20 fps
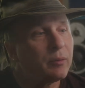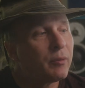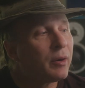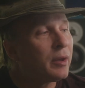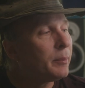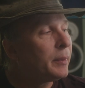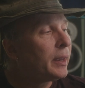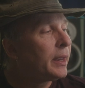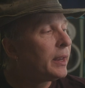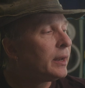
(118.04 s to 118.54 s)

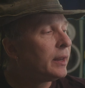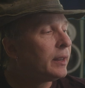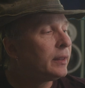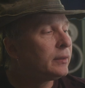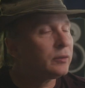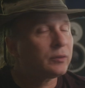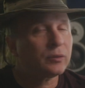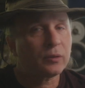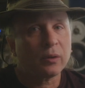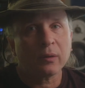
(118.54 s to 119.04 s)
well made.
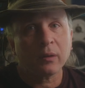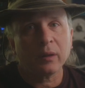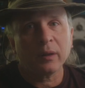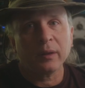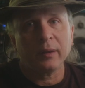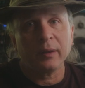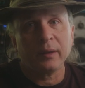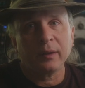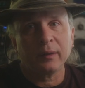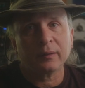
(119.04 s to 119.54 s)
It's
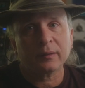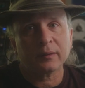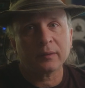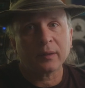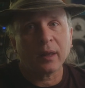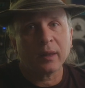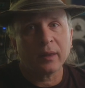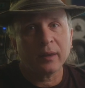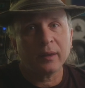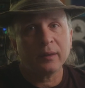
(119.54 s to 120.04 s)
totally
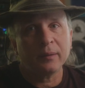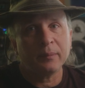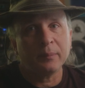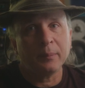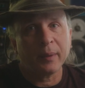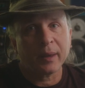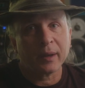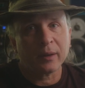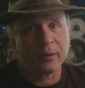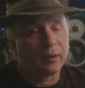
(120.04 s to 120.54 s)
solid
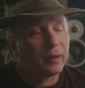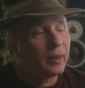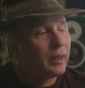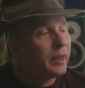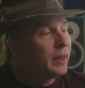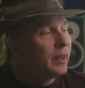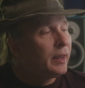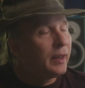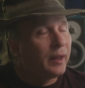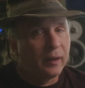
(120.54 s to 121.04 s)
metal.
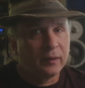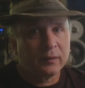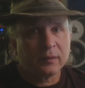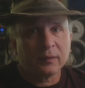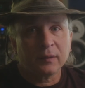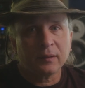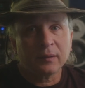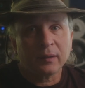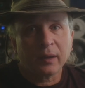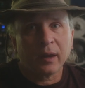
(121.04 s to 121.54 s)
It's
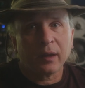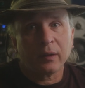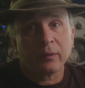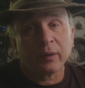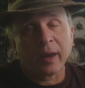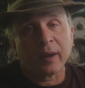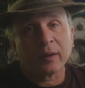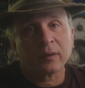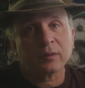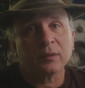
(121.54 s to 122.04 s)
designed
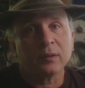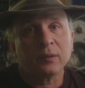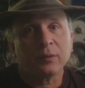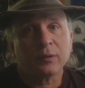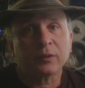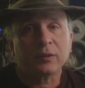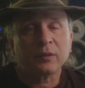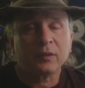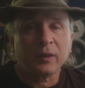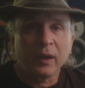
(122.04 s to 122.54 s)
actually
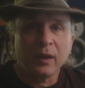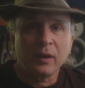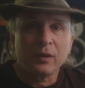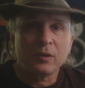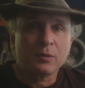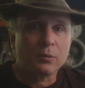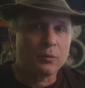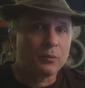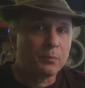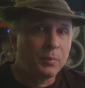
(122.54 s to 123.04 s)
for
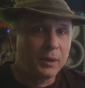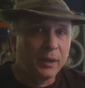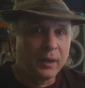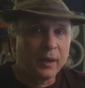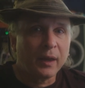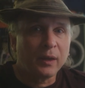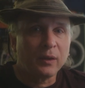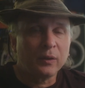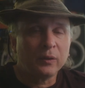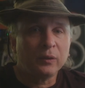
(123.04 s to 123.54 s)
stage or
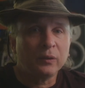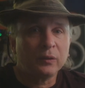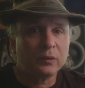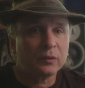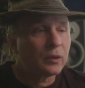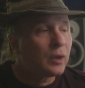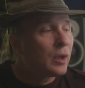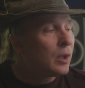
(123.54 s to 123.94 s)
PA use,